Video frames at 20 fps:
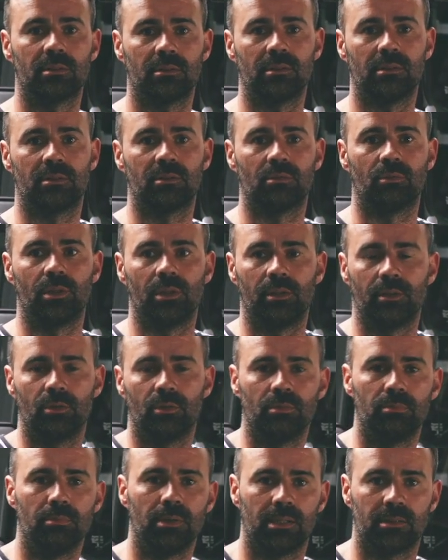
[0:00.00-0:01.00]
It's a really
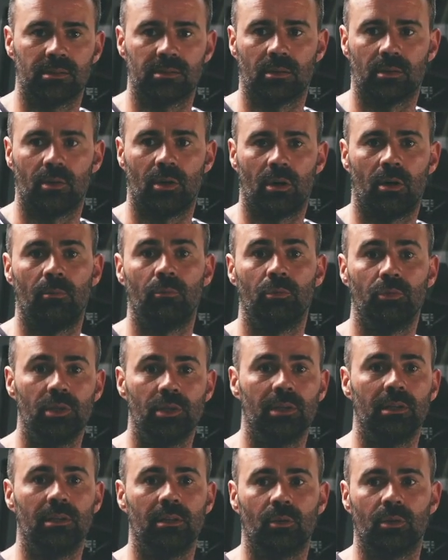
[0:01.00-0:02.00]
good mix, so I'm
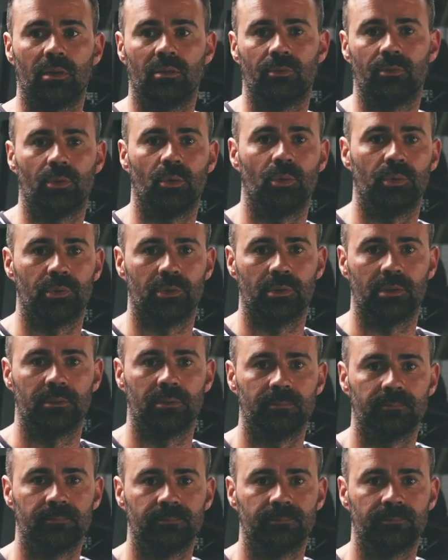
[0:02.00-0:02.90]
really looking forward to it.